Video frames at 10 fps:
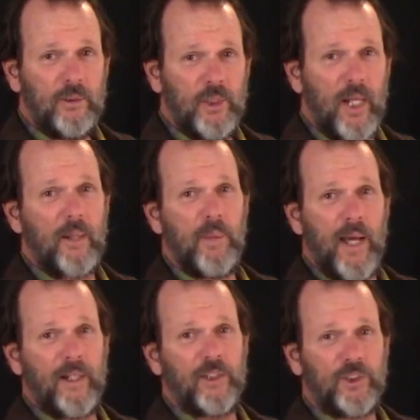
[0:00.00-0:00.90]
Jacob
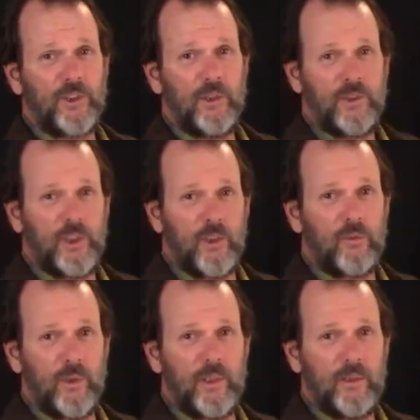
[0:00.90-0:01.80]
had his
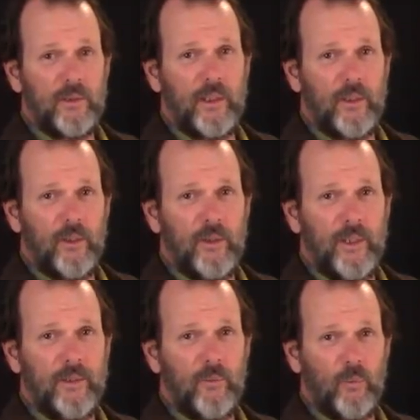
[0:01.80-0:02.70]
children
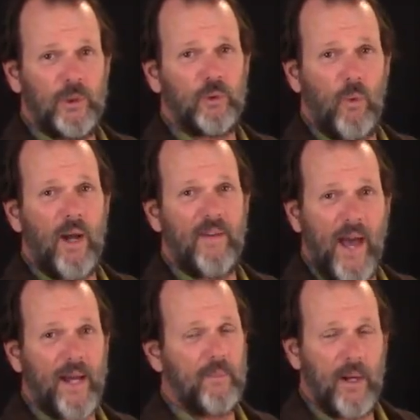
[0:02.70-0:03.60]
and which wife
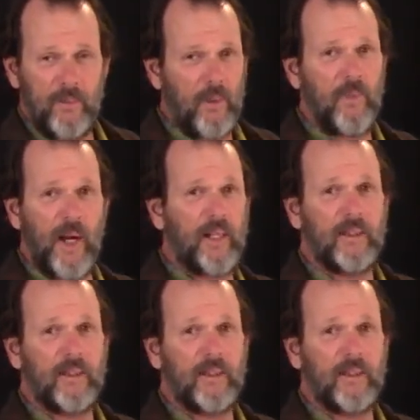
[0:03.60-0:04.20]
had them.